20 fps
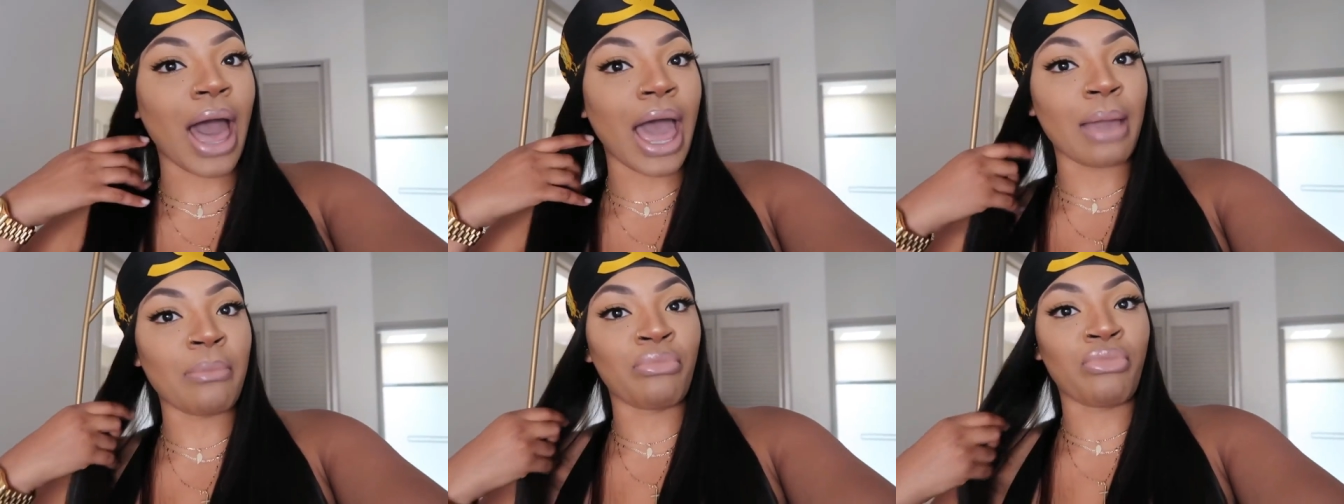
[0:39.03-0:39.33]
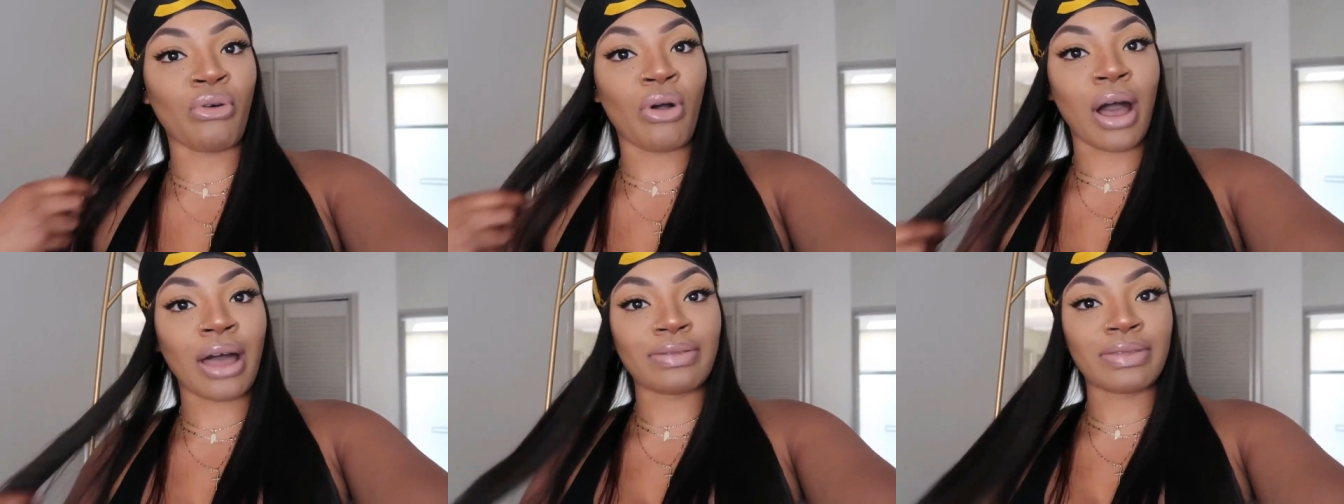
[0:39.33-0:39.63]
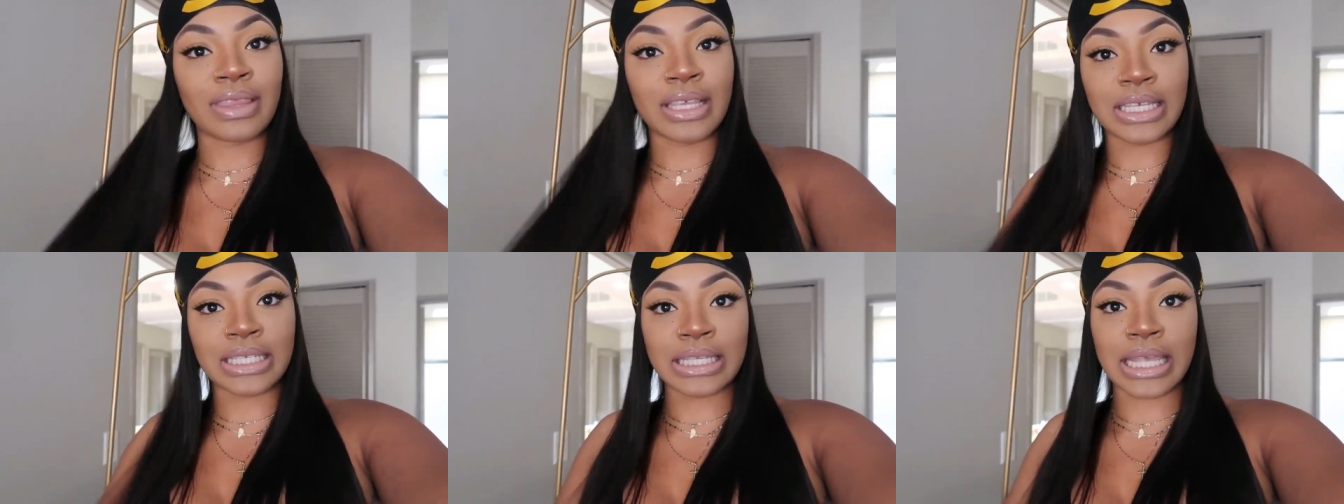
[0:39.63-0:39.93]
I
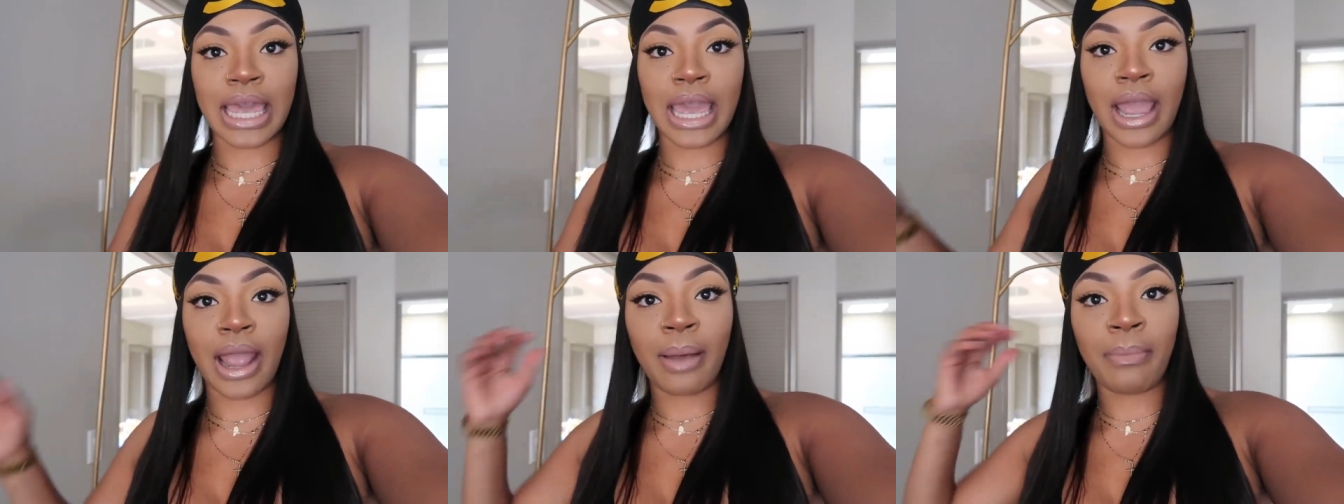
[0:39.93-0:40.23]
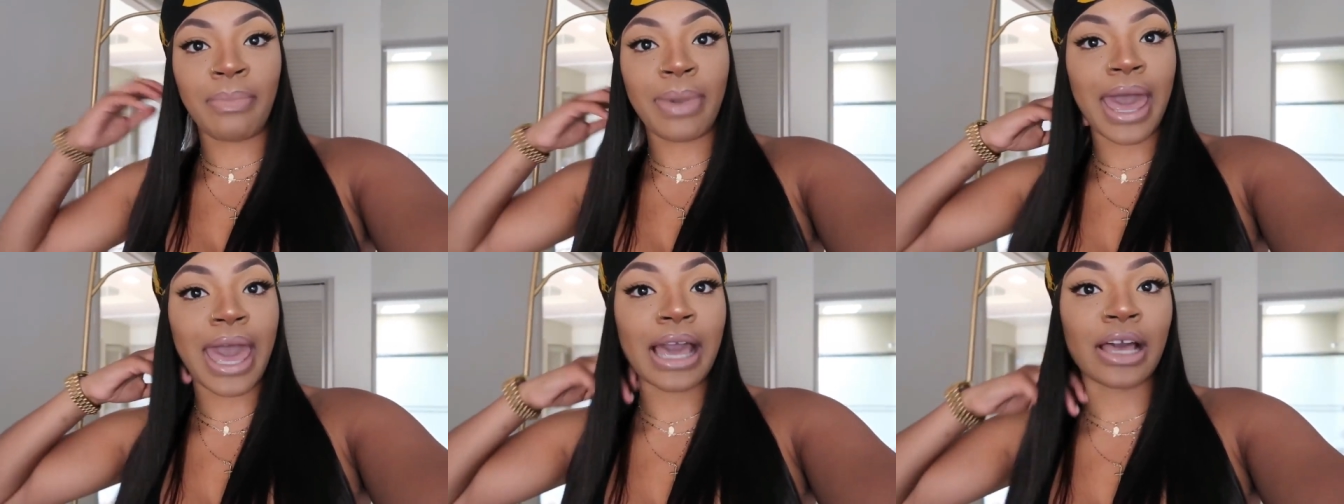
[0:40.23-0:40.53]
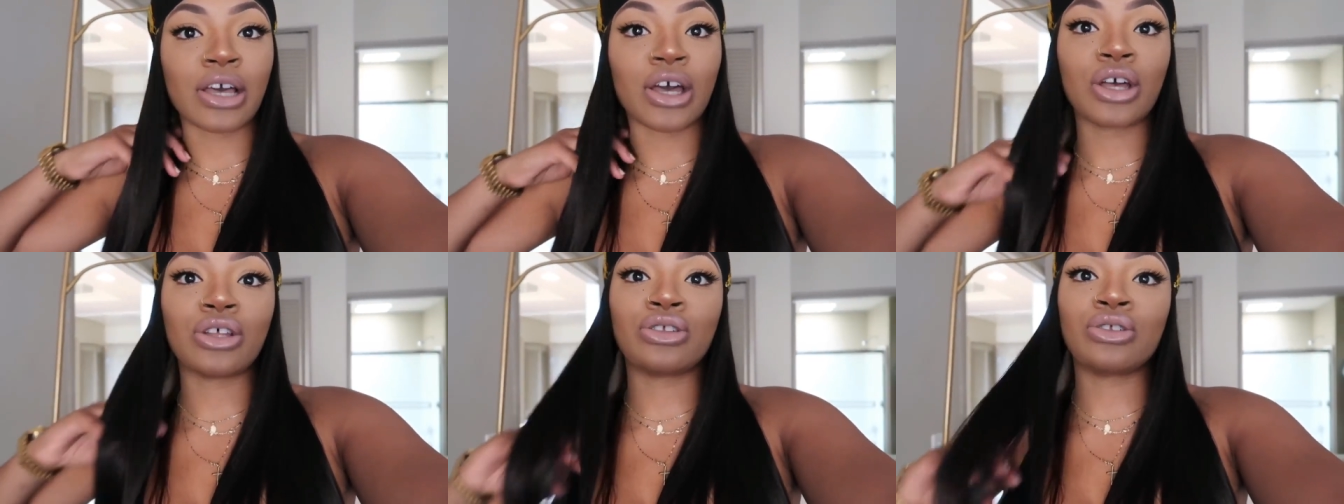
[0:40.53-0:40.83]
brought this hair
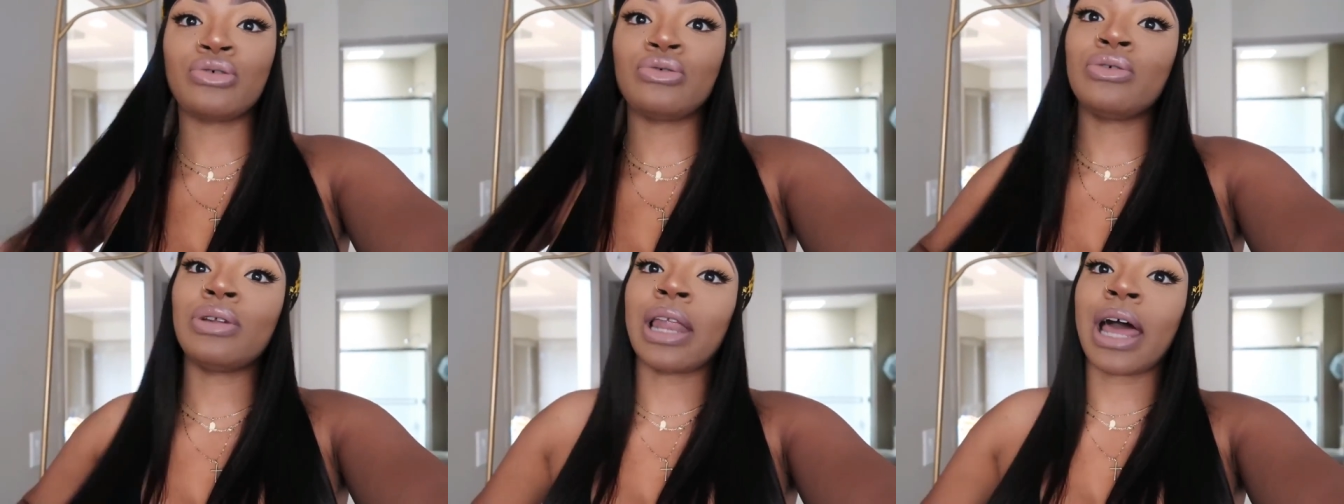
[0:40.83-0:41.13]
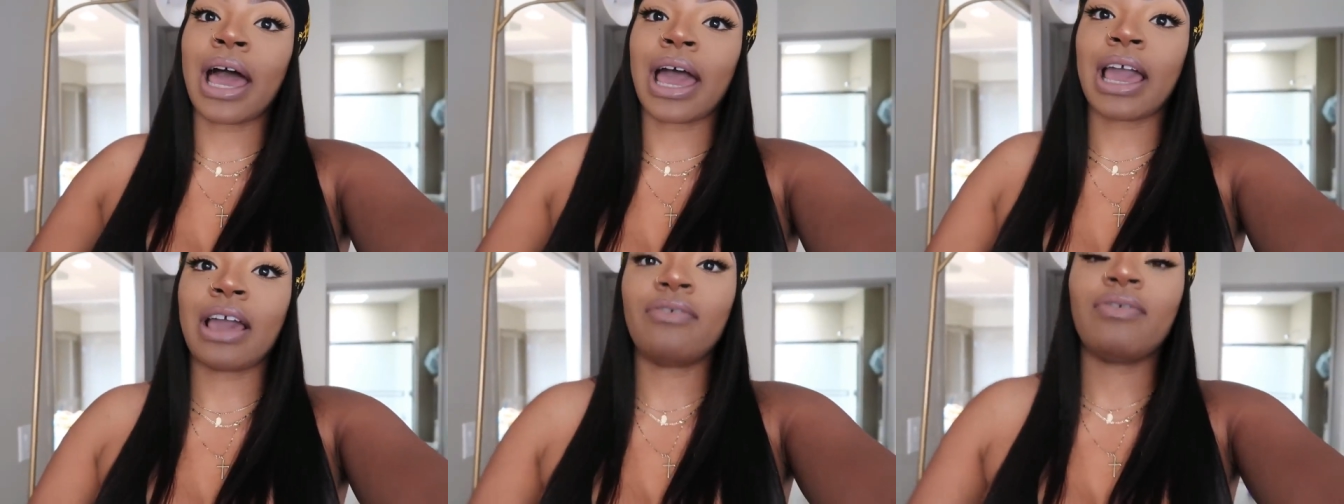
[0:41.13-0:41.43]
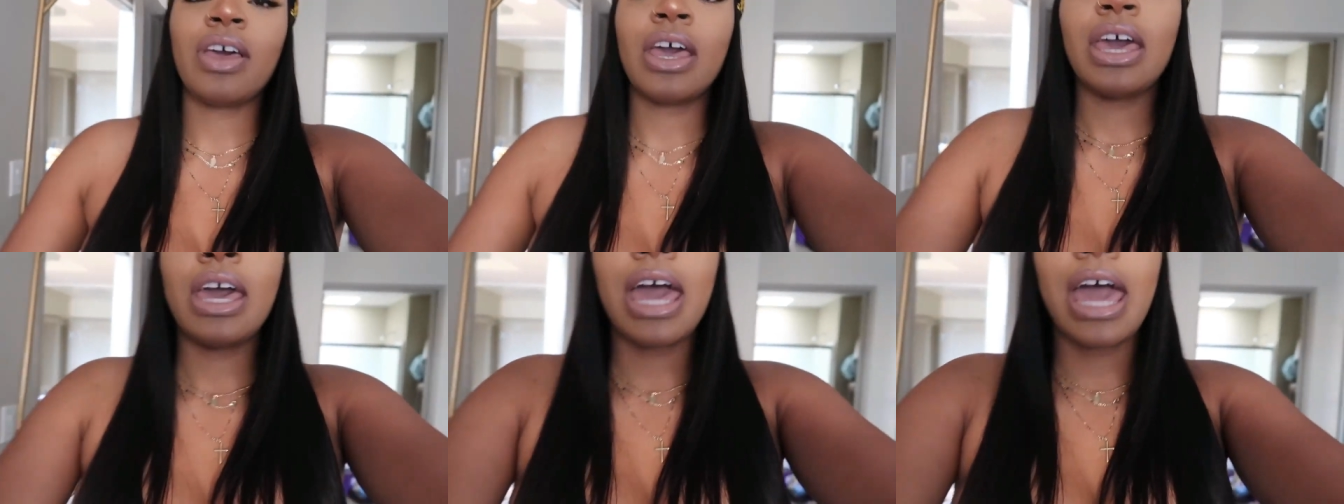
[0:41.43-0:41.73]
back to life.